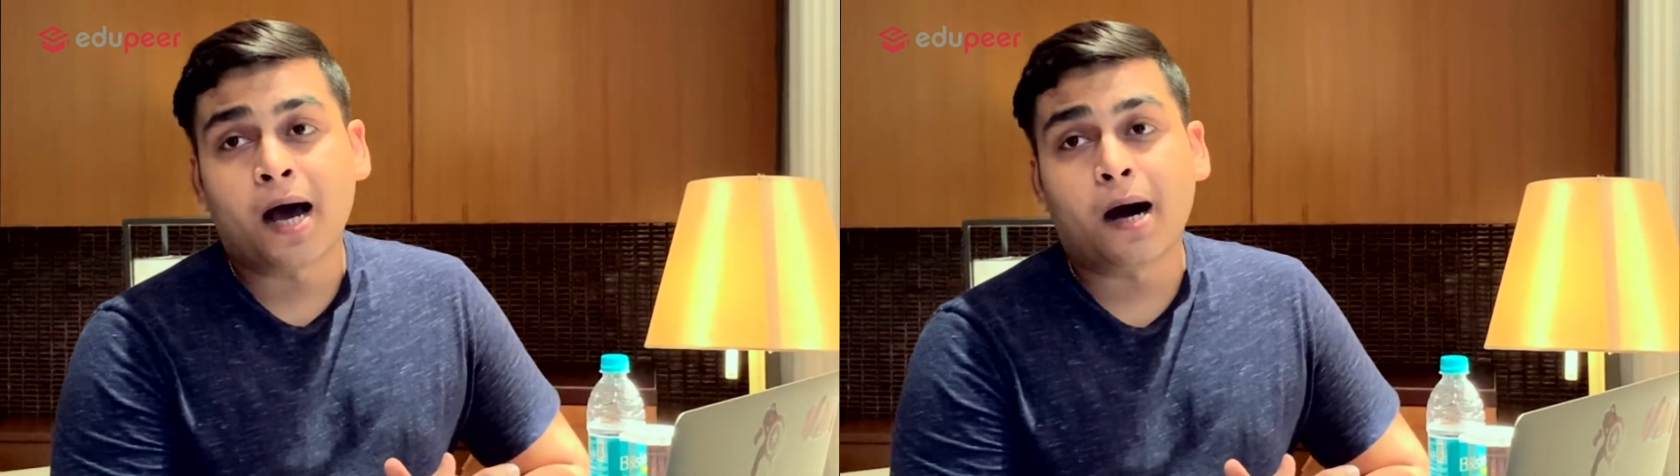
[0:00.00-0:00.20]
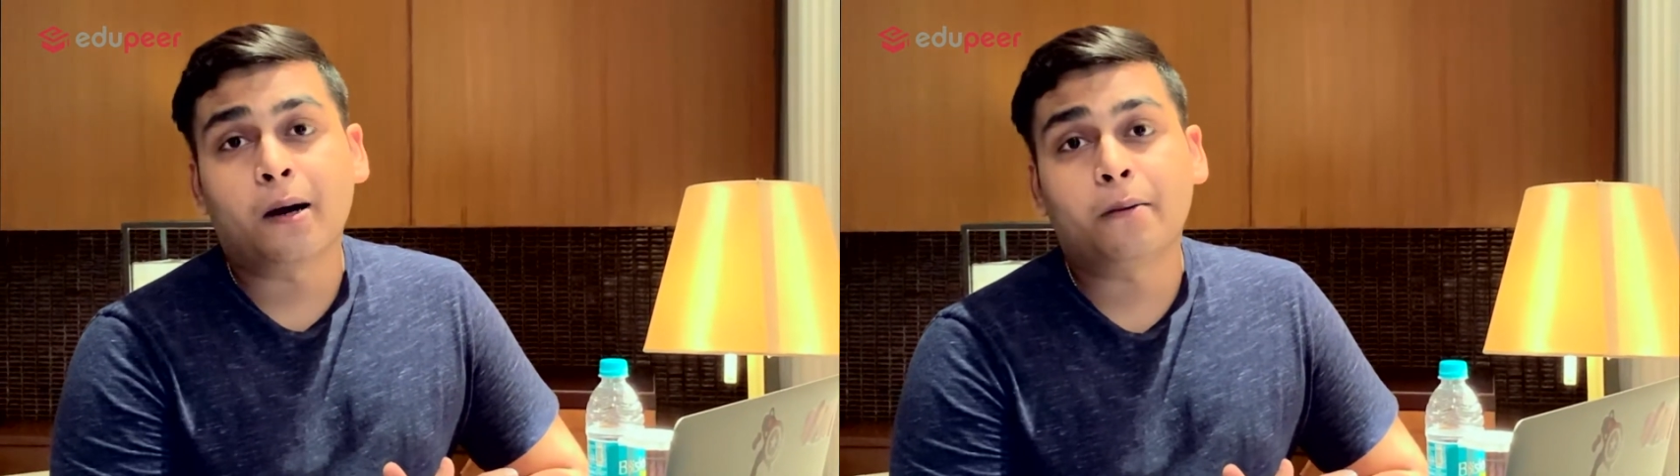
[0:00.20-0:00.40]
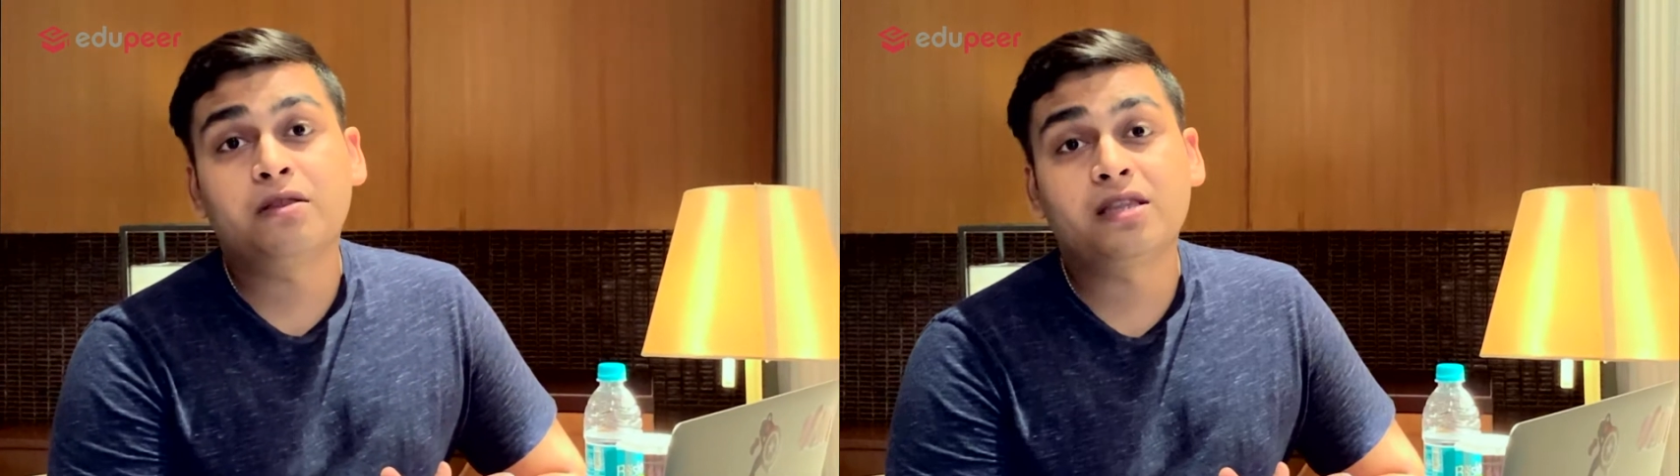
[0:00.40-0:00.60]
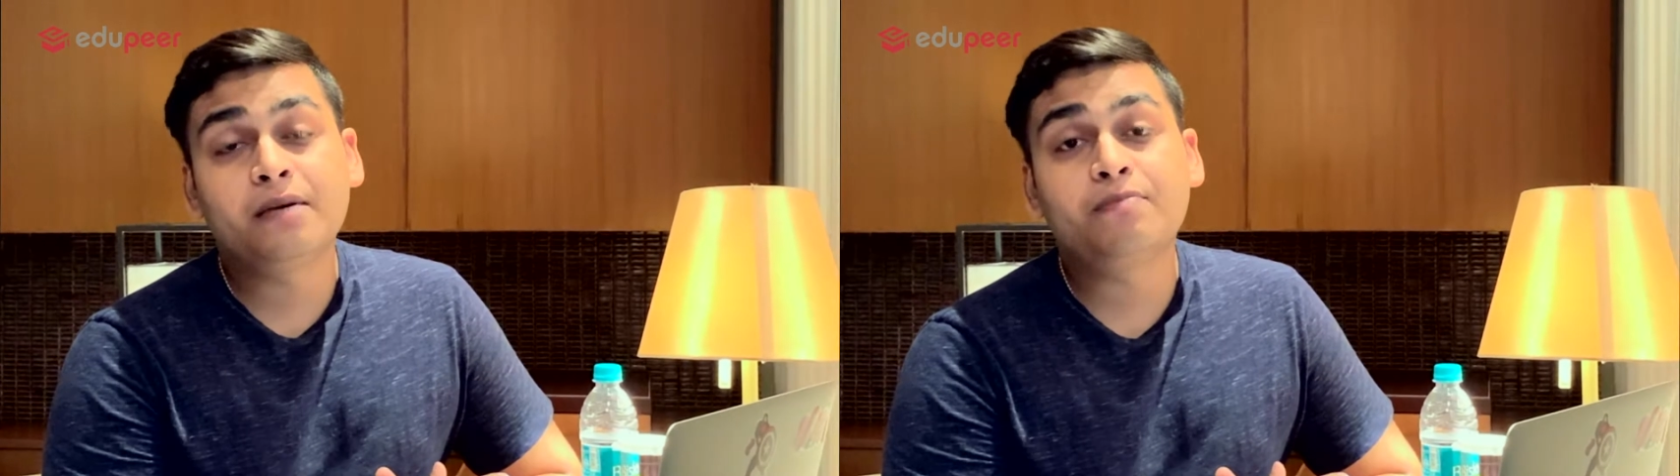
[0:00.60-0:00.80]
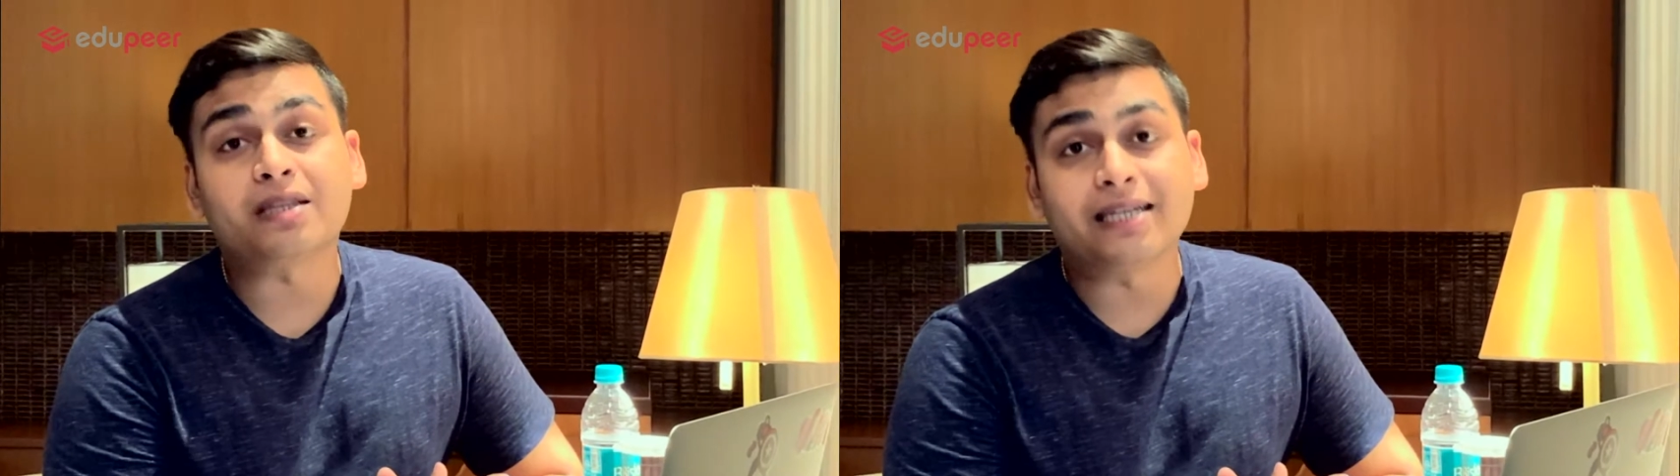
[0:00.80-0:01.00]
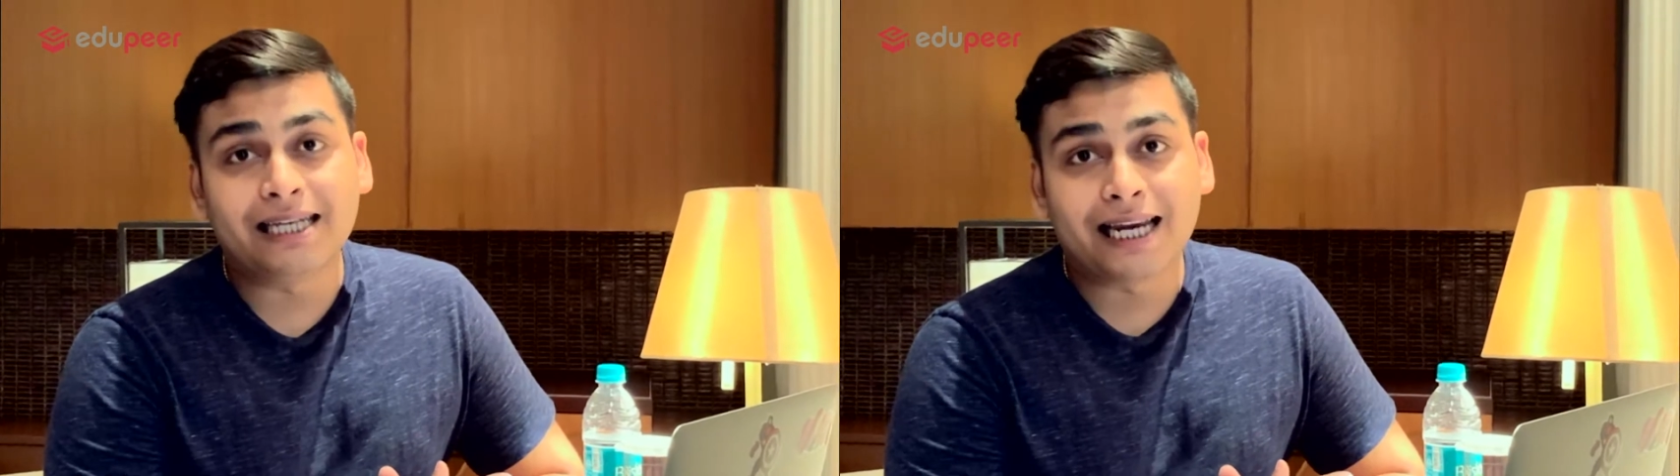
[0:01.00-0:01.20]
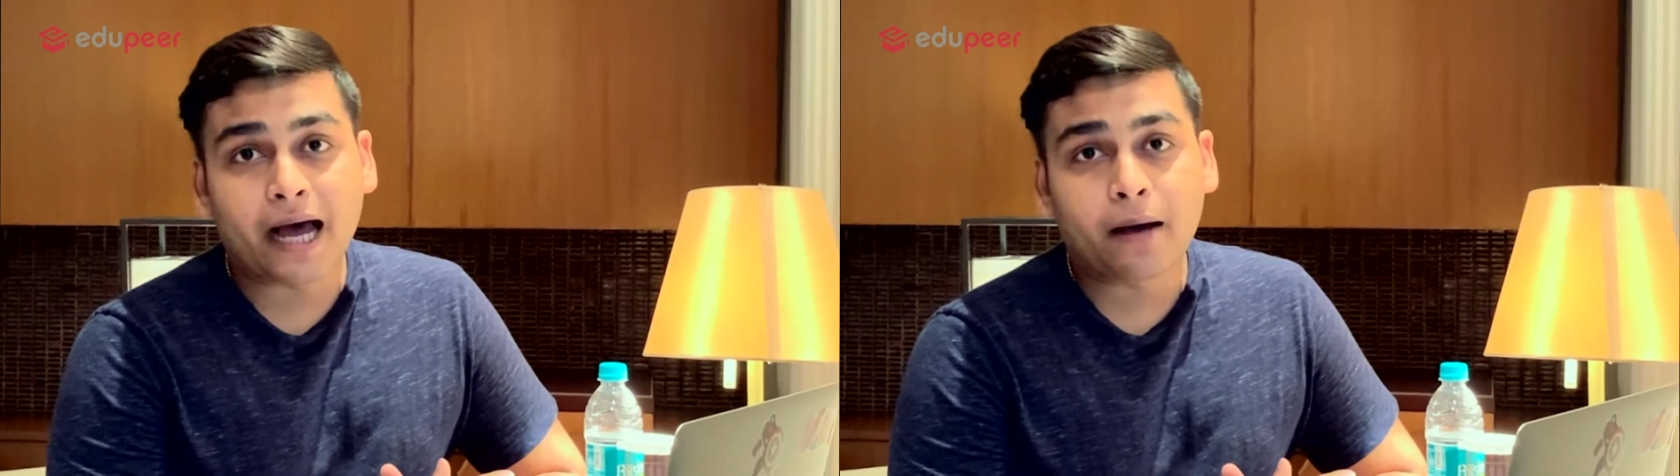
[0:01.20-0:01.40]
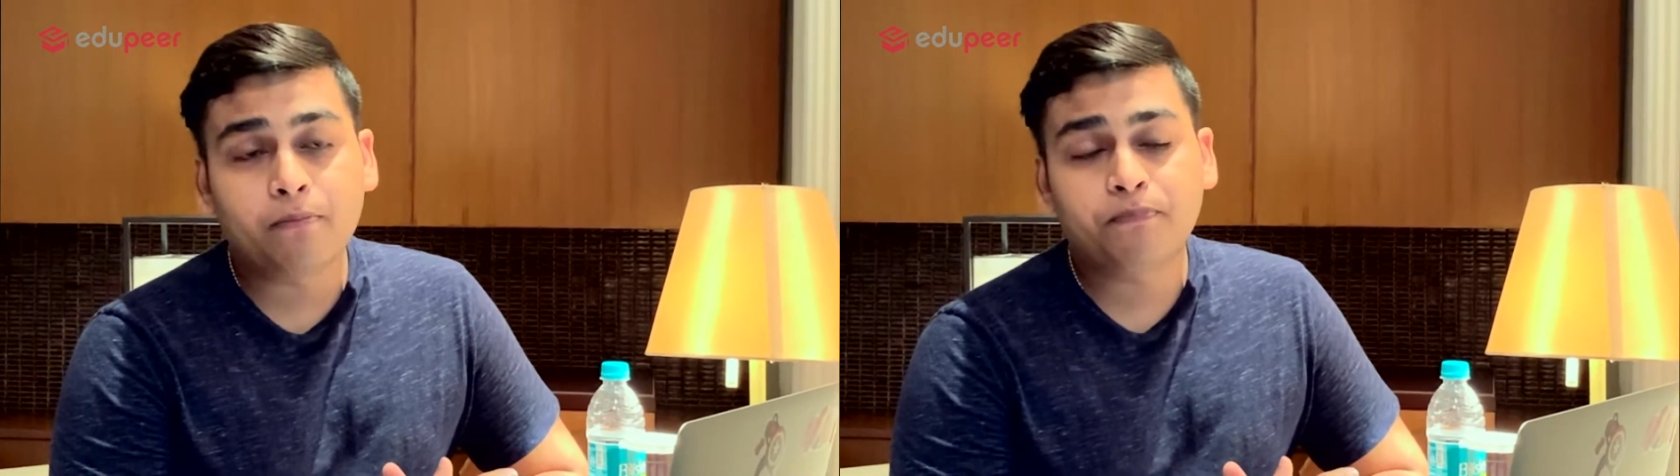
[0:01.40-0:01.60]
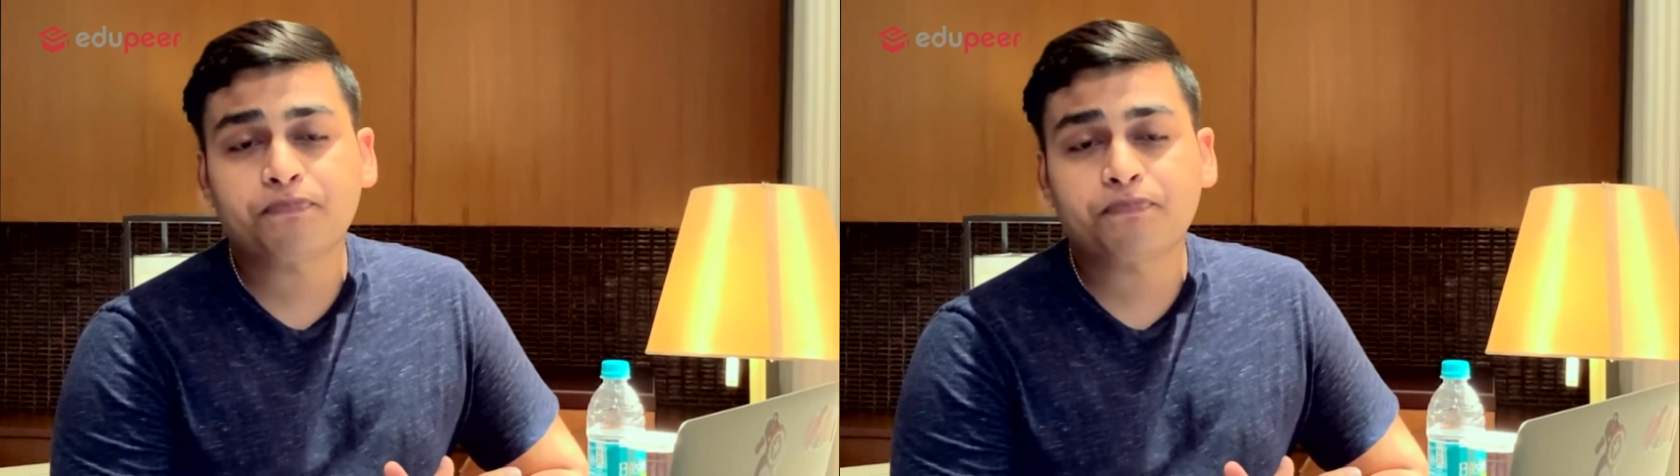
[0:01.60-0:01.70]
CEIBS eLab,